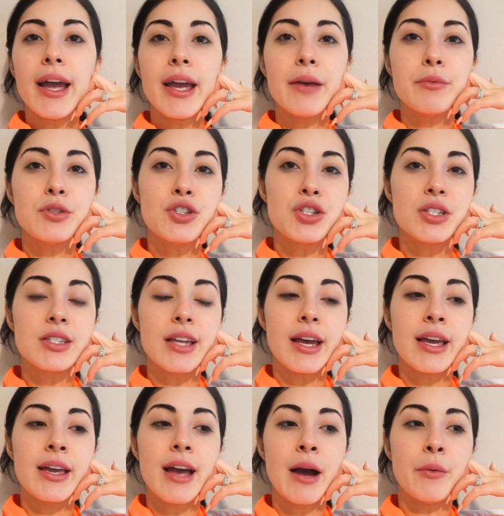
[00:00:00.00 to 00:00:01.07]
it was just
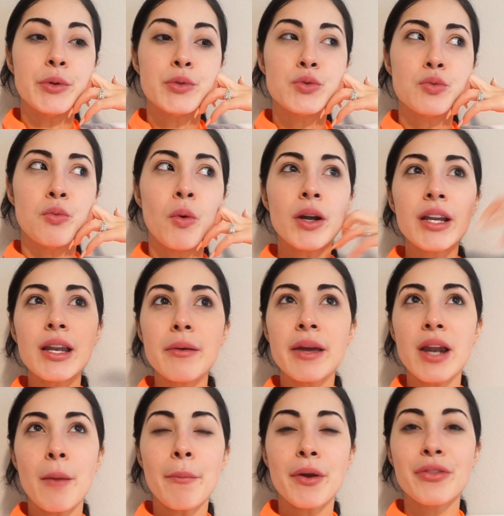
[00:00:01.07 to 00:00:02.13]
like I was wanting to
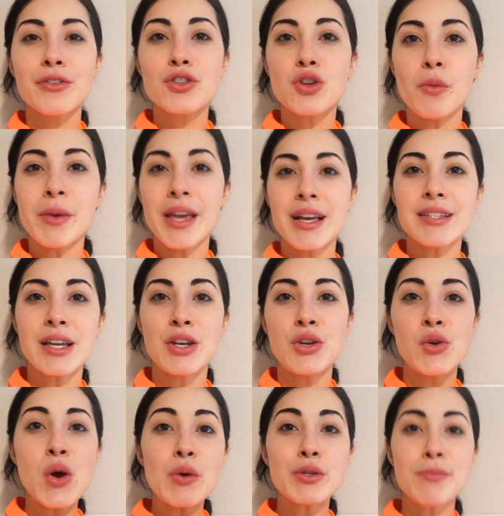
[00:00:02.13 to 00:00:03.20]
get on birth control because I
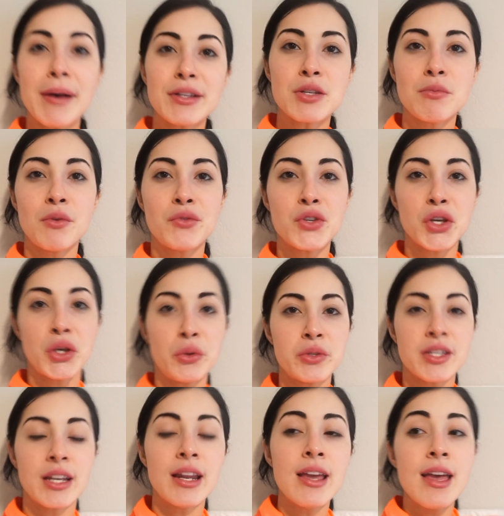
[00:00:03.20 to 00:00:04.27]
knew I was about to move to
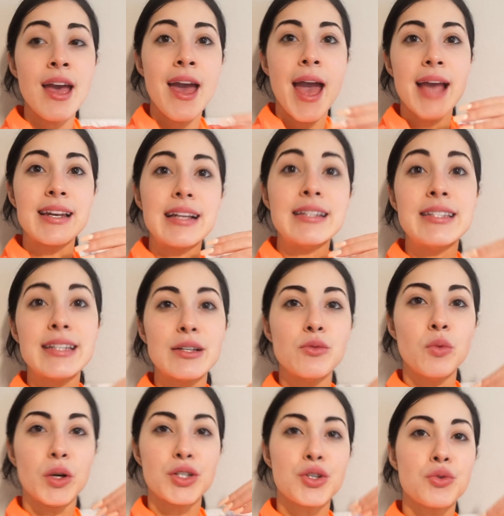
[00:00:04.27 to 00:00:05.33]
Houston and I didn't
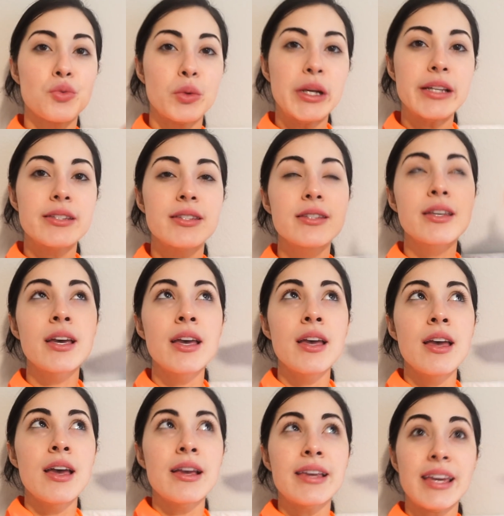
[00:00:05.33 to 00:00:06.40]
want to risk
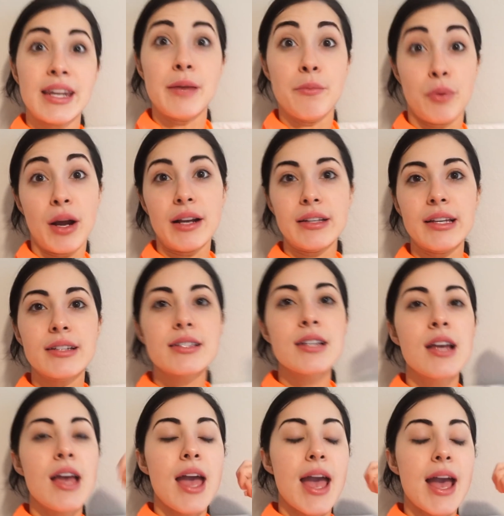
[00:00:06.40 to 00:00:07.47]
getting pregnant.
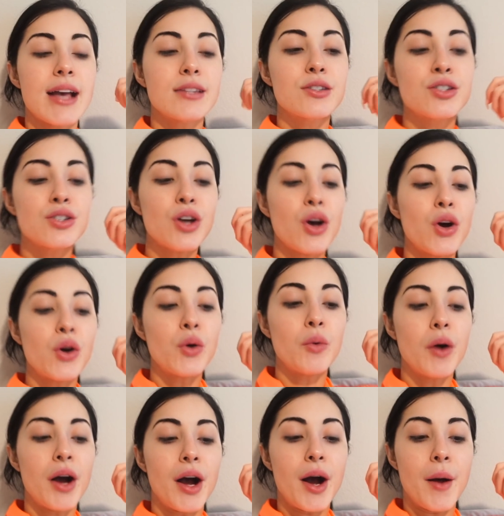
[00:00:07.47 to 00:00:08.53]
And
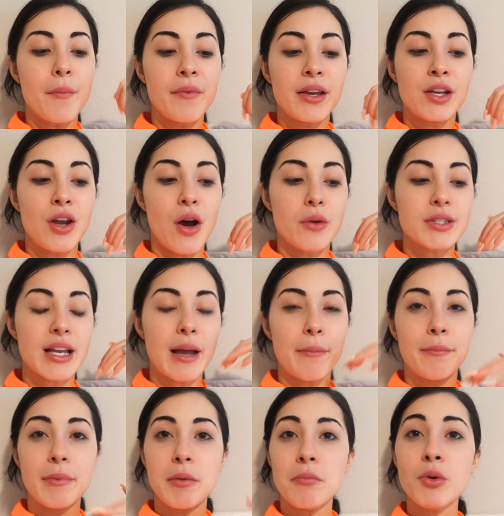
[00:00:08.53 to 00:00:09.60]
so, you know, I was like,
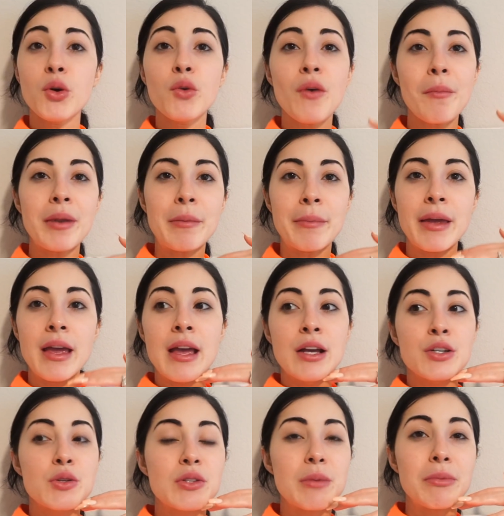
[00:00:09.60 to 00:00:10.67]
I'm gonna move, I'm gonna
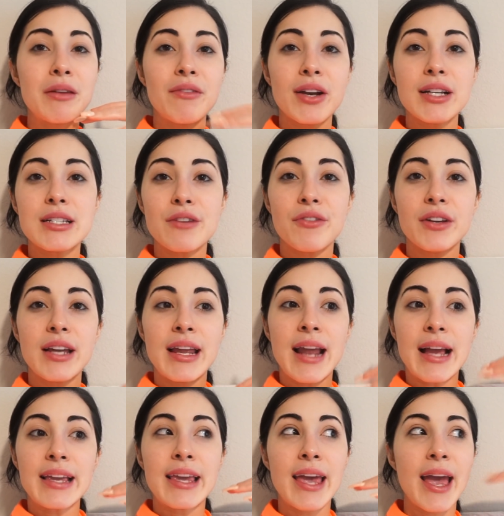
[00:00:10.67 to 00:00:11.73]
do something very different, and I
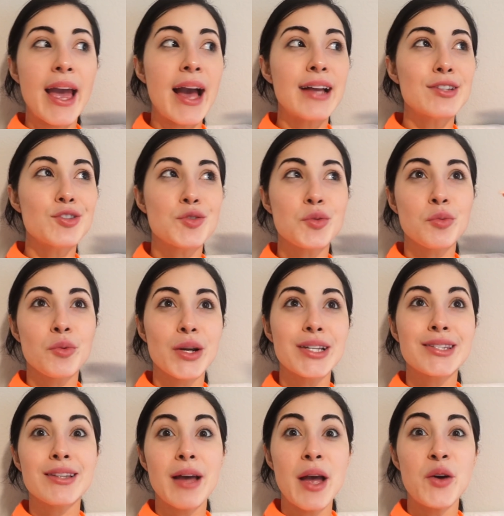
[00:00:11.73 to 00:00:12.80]
can't just
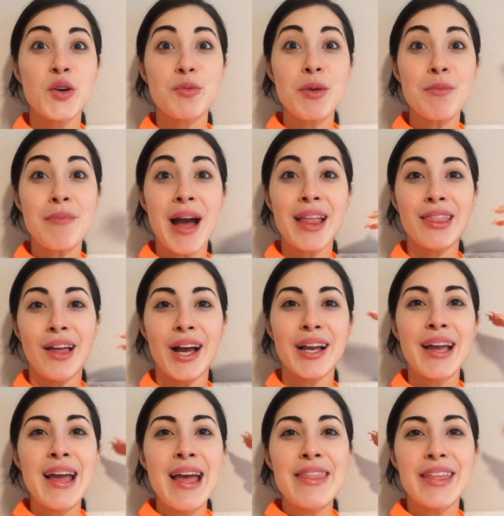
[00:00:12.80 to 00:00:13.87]
risk, it would be my luck
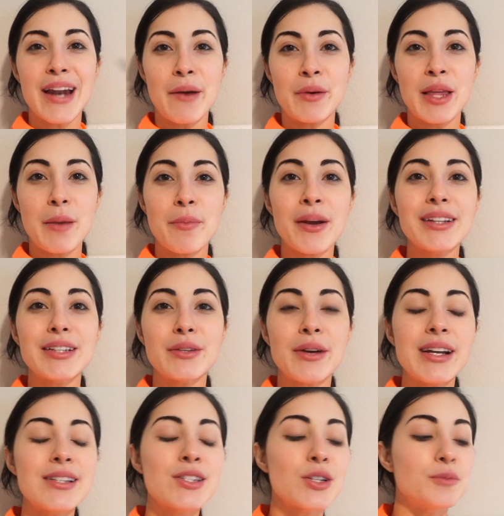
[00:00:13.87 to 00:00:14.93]
that I would get pregnant,
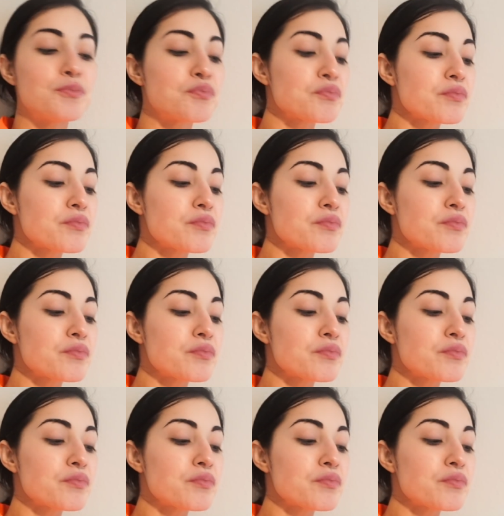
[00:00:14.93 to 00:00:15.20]
right? So